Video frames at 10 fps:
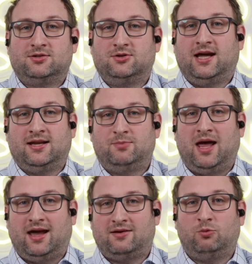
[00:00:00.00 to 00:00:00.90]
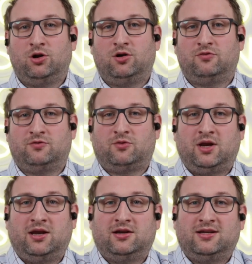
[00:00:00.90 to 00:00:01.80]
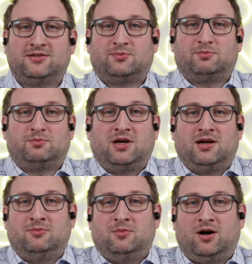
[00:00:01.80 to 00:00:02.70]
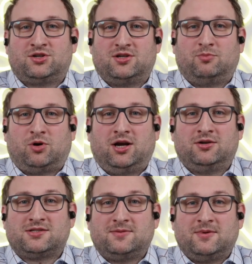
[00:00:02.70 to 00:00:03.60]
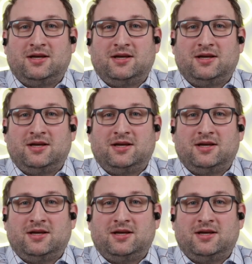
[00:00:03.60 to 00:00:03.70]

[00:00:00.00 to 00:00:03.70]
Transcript: to get back one of three these margin bringers